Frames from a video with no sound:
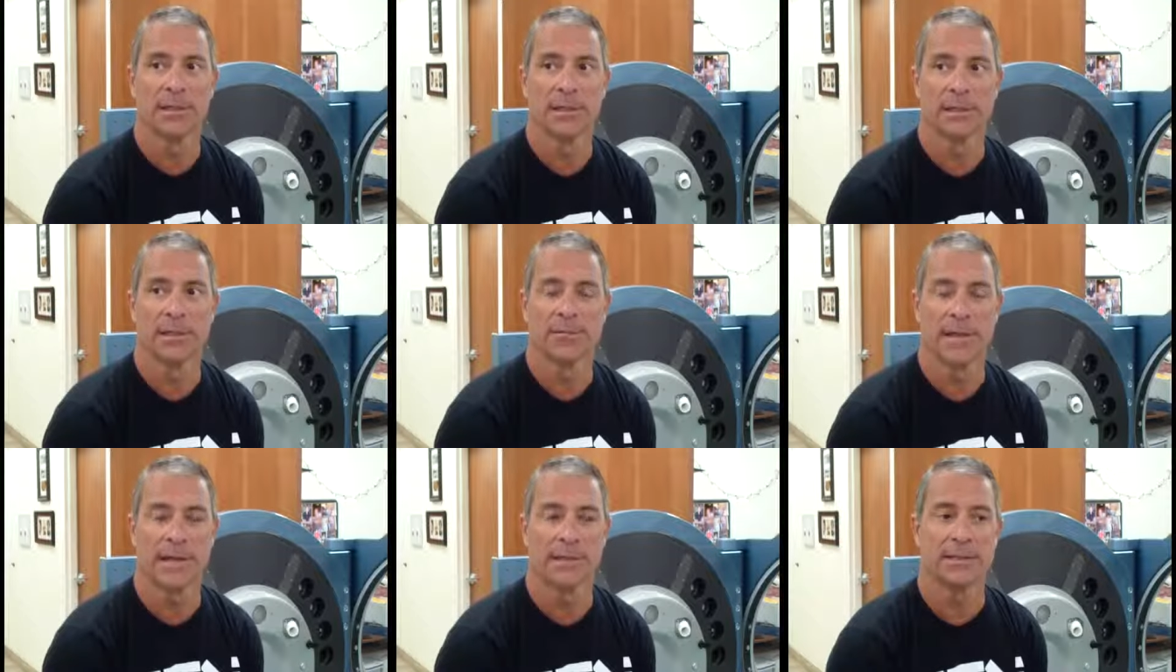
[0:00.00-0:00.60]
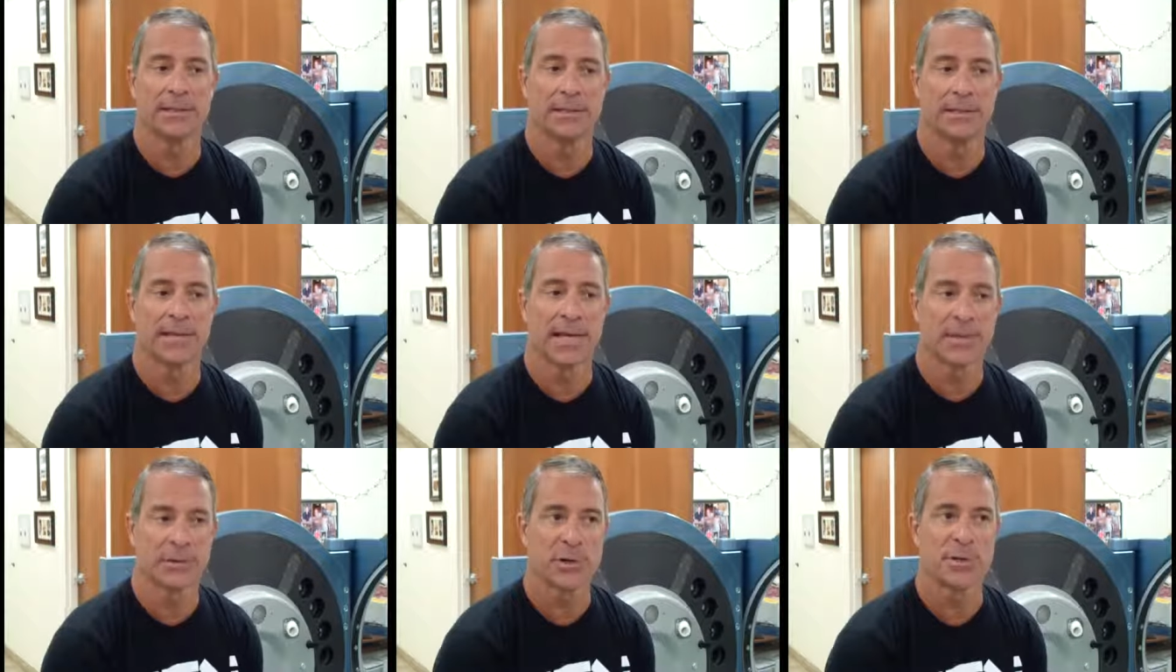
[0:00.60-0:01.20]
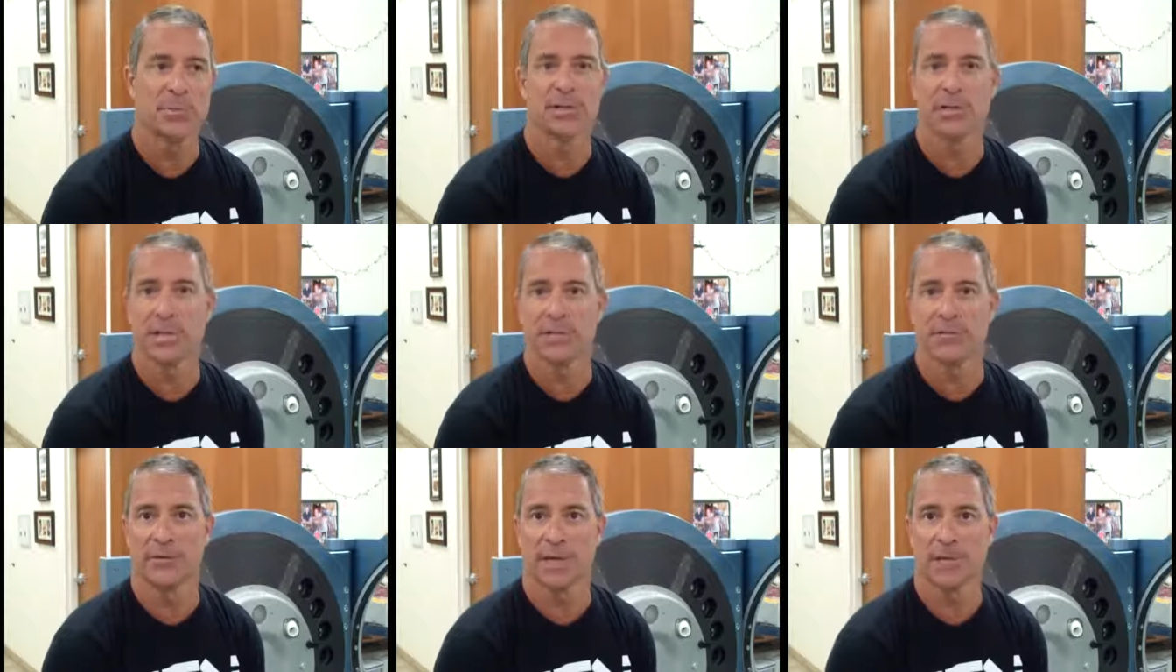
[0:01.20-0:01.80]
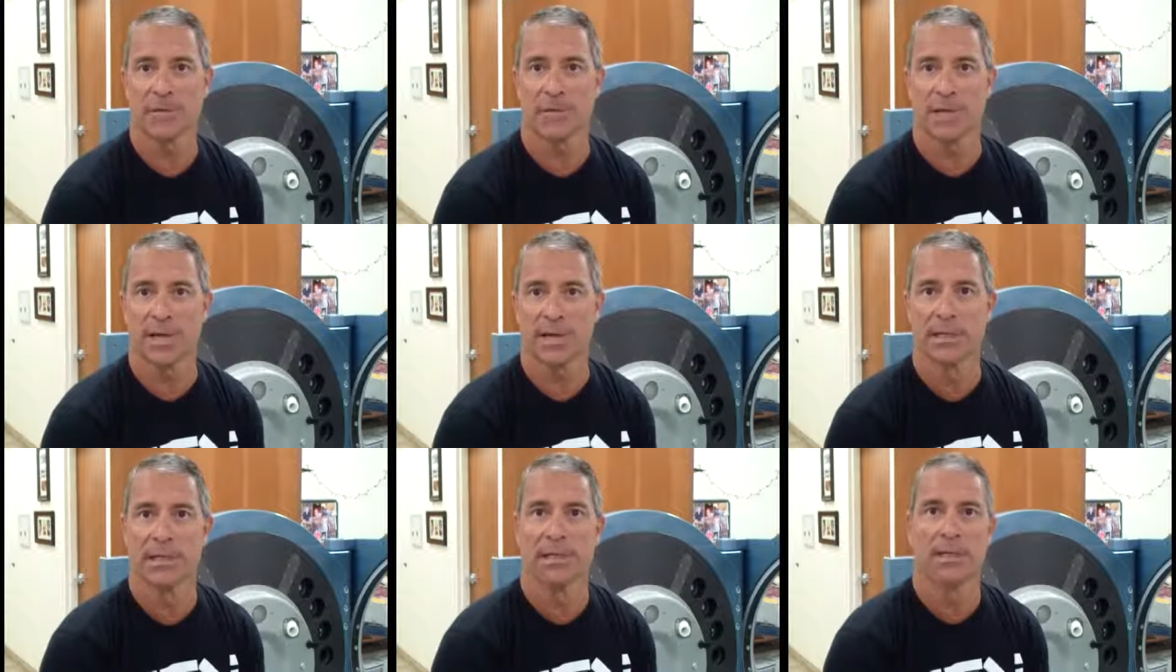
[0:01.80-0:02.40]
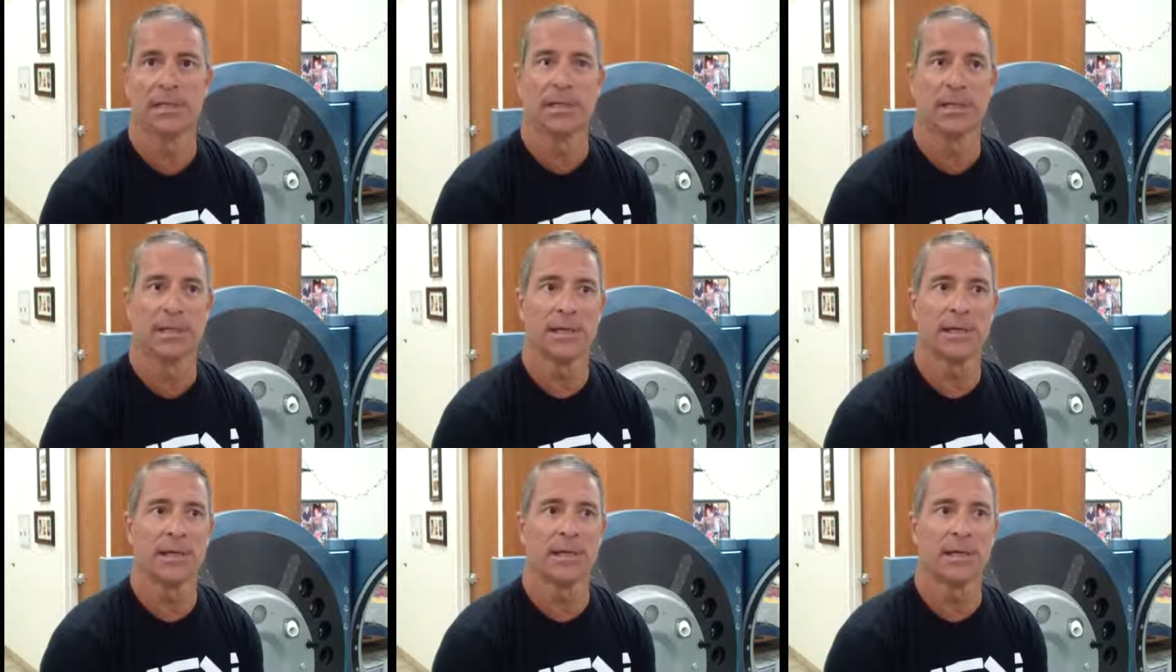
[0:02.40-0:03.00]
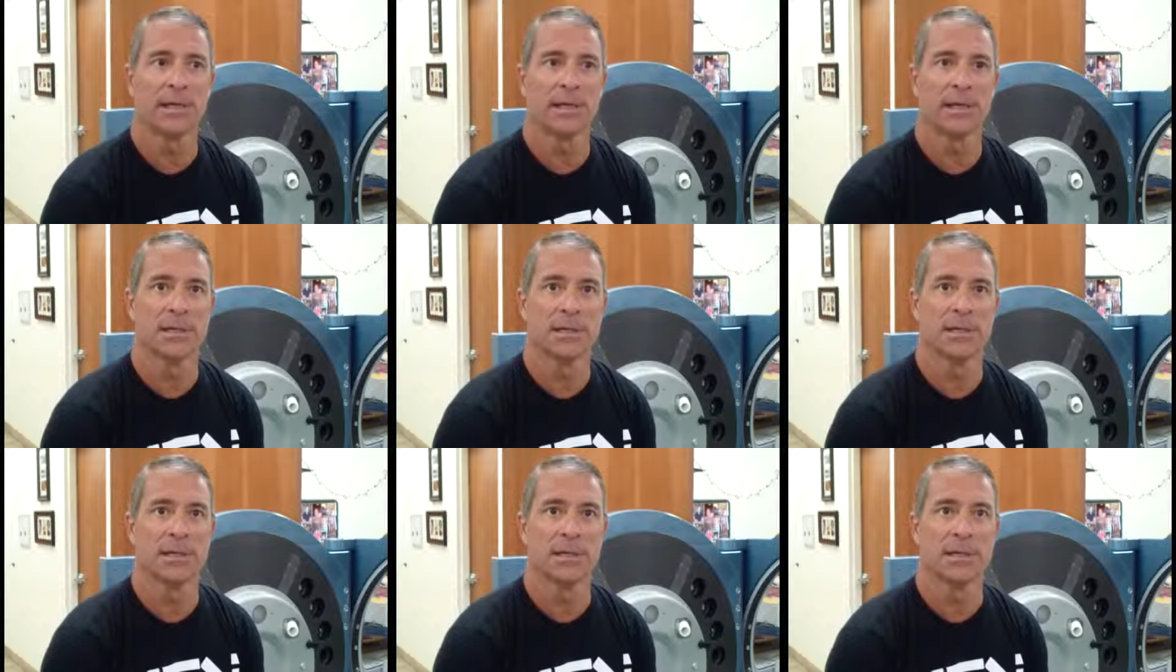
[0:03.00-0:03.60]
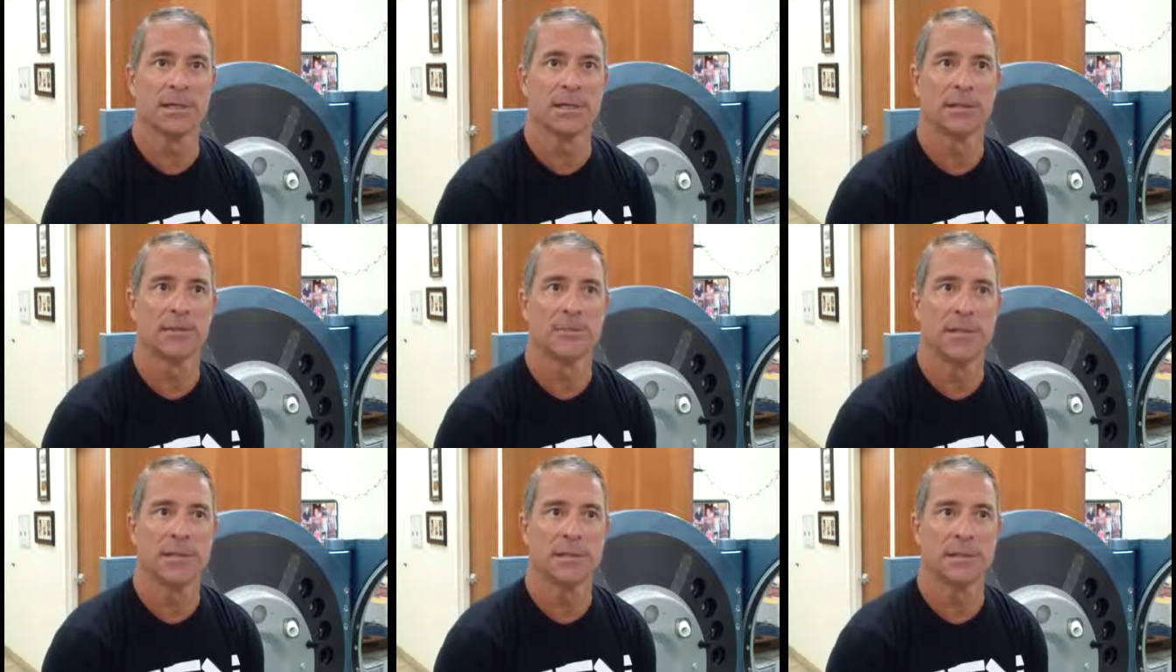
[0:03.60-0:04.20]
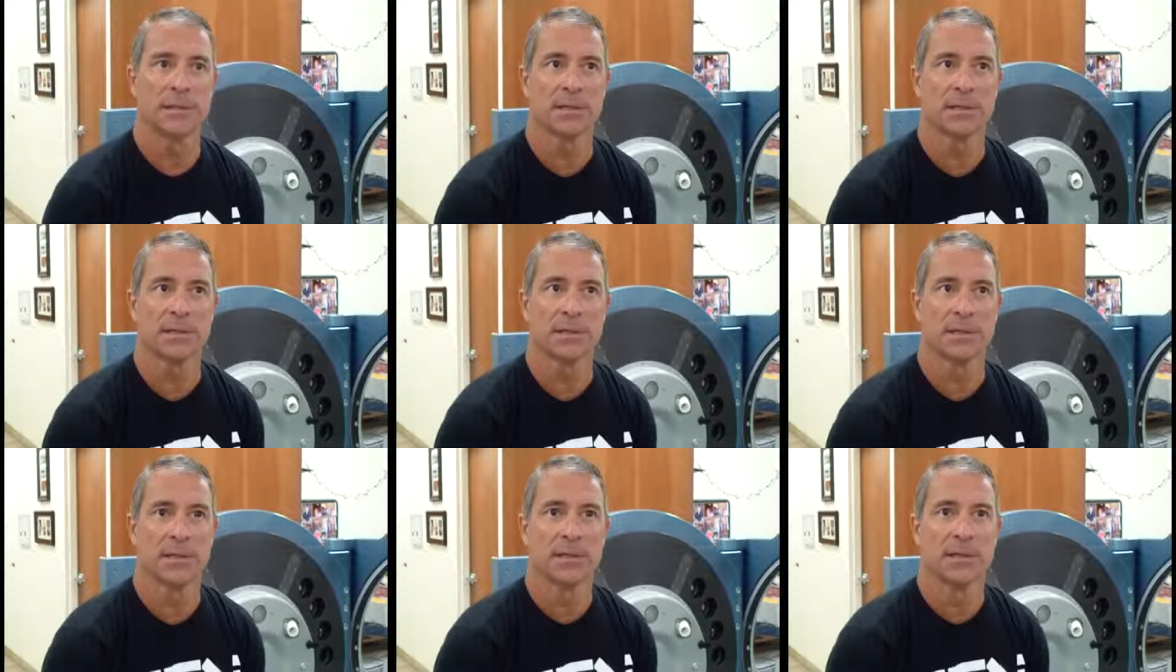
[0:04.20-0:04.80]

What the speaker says: I've had 9 treatments as of yesterday, and basically